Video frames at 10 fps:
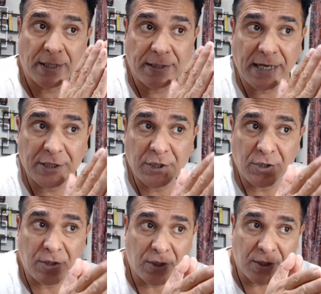that
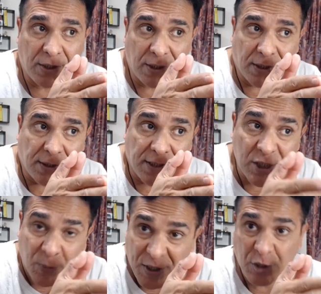this
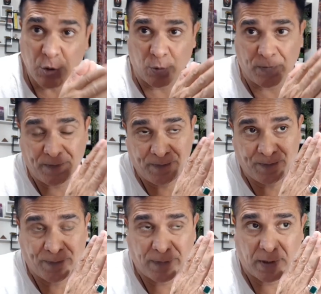video
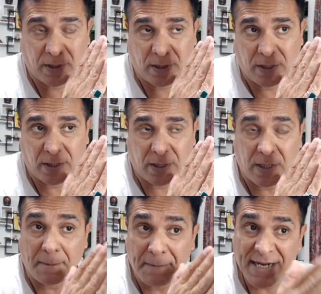
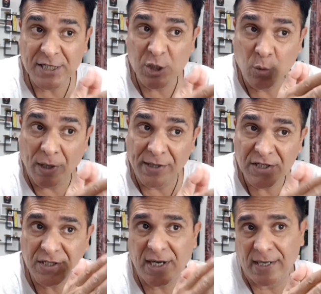makes you
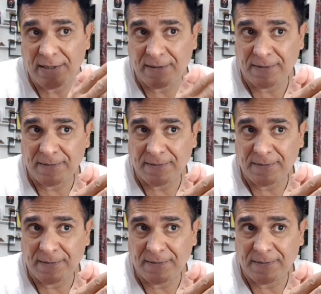understand